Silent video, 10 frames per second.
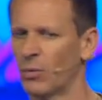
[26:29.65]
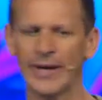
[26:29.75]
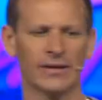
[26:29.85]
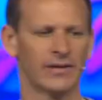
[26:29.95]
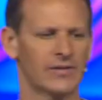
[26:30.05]

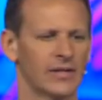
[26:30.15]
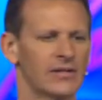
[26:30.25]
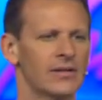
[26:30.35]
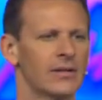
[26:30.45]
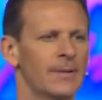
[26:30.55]

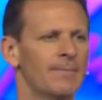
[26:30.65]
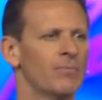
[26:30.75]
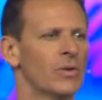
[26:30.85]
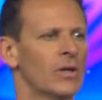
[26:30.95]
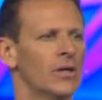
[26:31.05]
weaknesses.
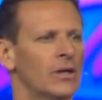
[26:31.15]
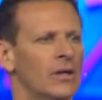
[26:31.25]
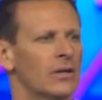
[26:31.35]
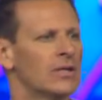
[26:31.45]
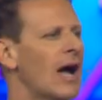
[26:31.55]

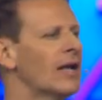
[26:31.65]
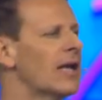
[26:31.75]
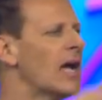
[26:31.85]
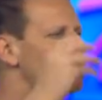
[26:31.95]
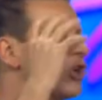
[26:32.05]

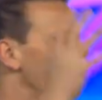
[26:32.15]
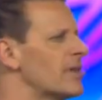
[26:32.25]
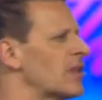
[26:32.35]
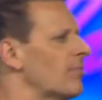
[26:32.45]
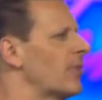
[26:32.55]
God showed me
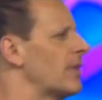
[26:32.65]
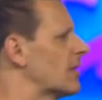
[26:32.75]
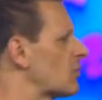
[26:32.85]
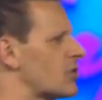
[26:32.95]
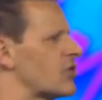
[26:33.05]
something.
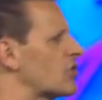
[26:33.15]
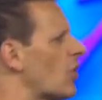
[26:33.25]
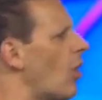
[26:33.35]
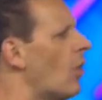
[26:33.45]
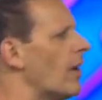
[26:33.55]
This was
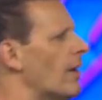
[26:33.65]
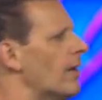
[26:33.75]
so